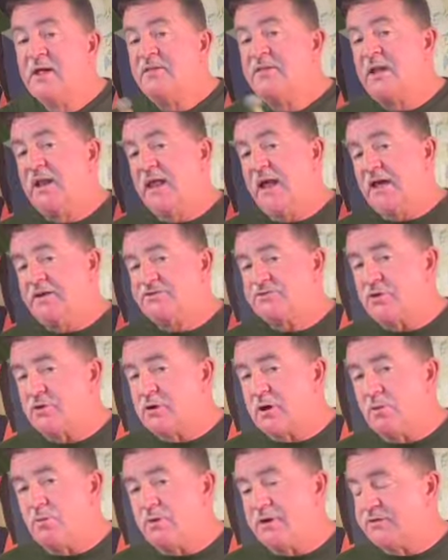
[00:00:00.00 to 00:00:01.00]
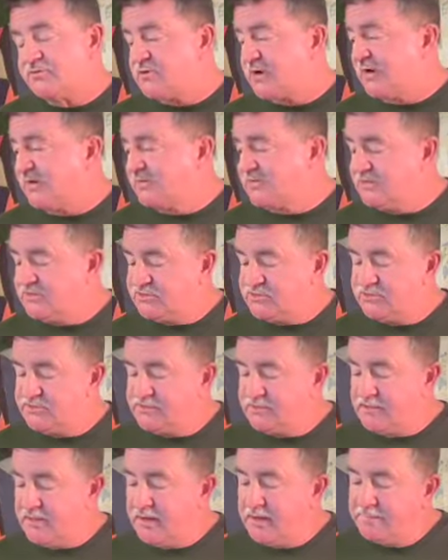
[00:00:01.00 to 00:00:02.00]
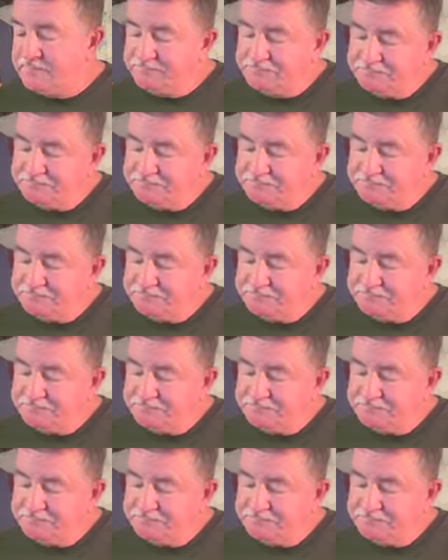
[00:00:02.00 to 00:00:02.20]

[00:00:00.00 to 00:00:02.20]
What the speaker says: The last stroke I want to try to teach you today